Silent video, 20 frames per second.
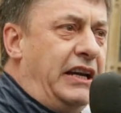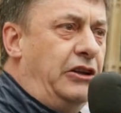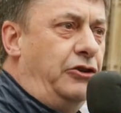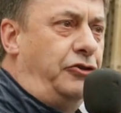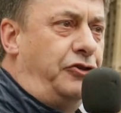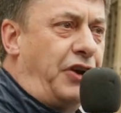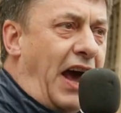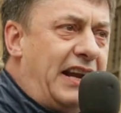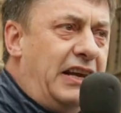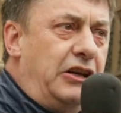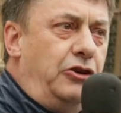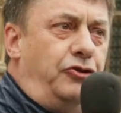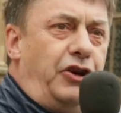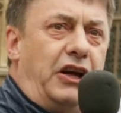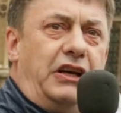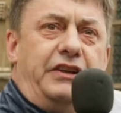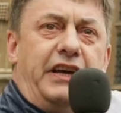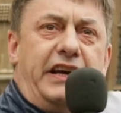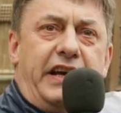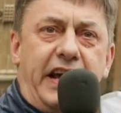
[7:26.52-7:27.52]
in
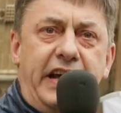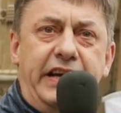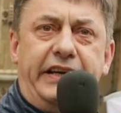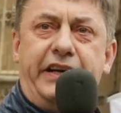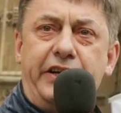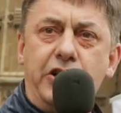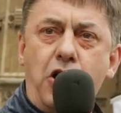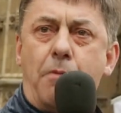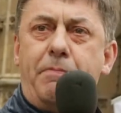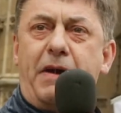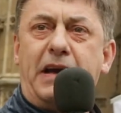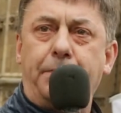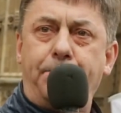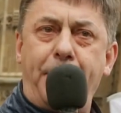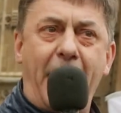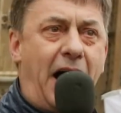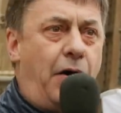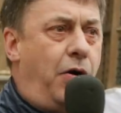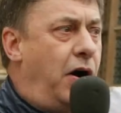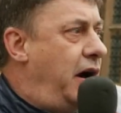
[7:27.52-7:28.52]
challenging the
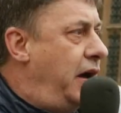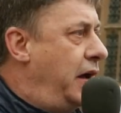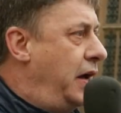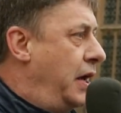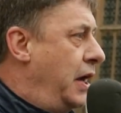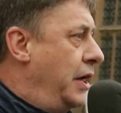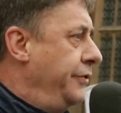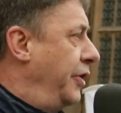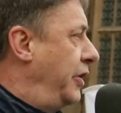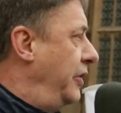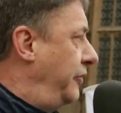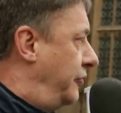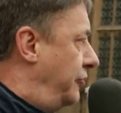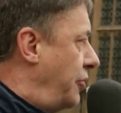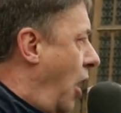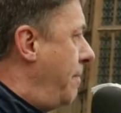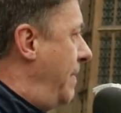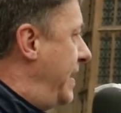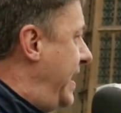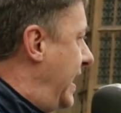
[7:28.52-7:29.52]
economic power that has
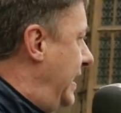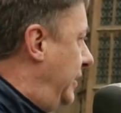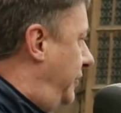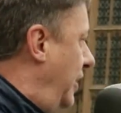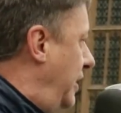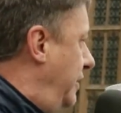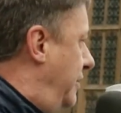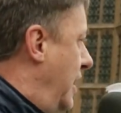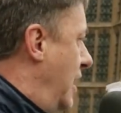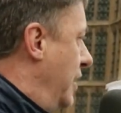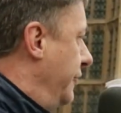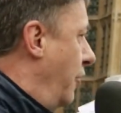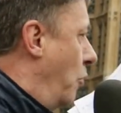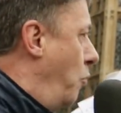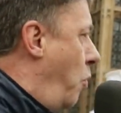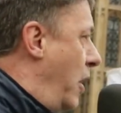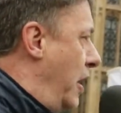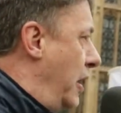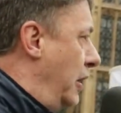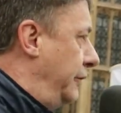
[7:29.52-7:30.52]
dominated
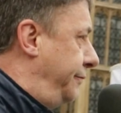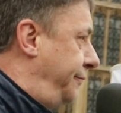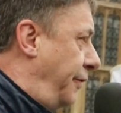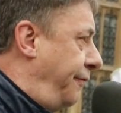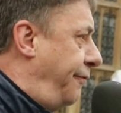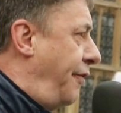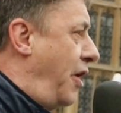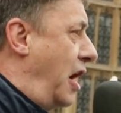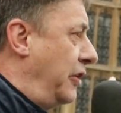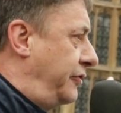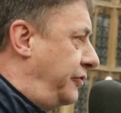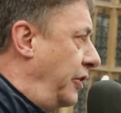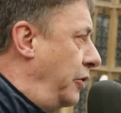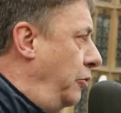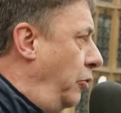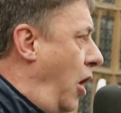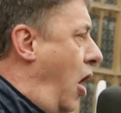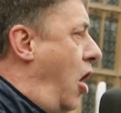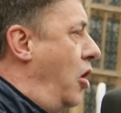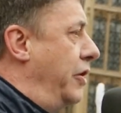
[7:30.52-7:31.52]
the world for far
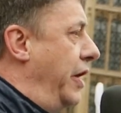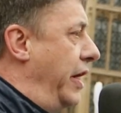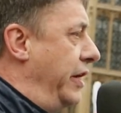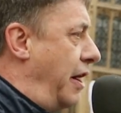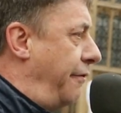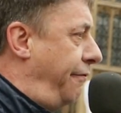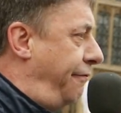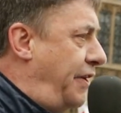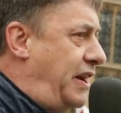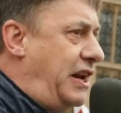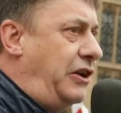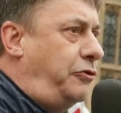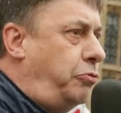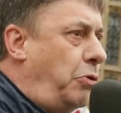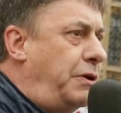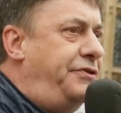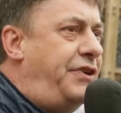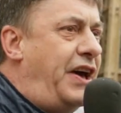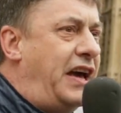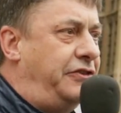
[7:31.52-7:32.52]
too long. And I'll
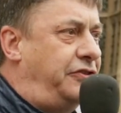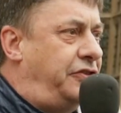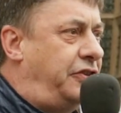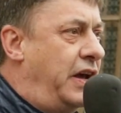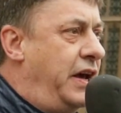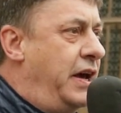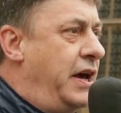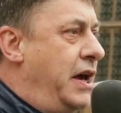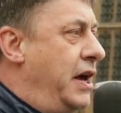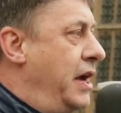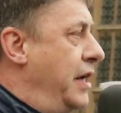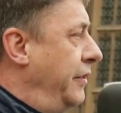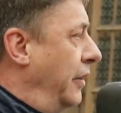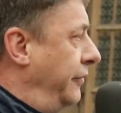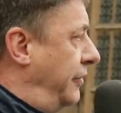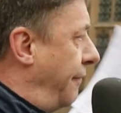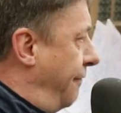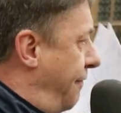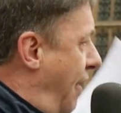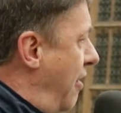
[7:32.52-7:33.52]
finish with this.
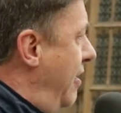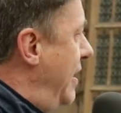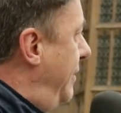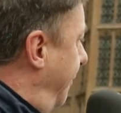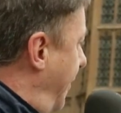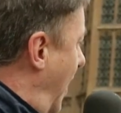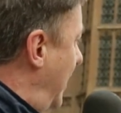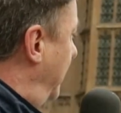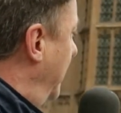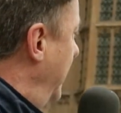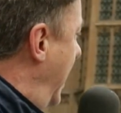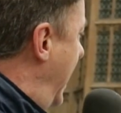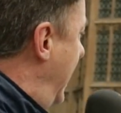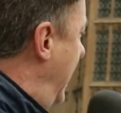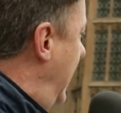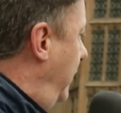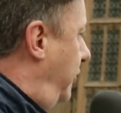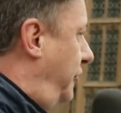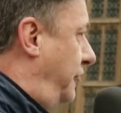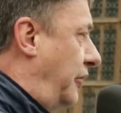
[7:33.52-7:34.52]
There's a very
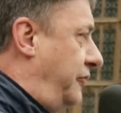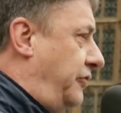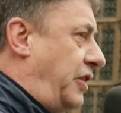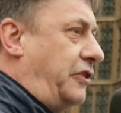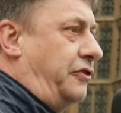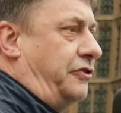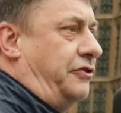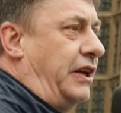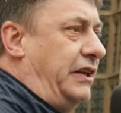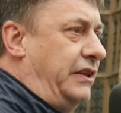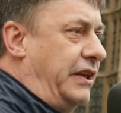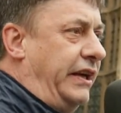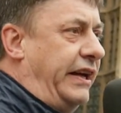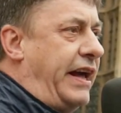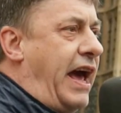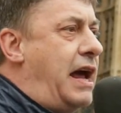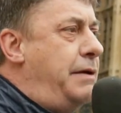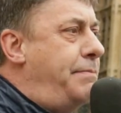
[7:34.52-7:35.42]
fascinating statistic that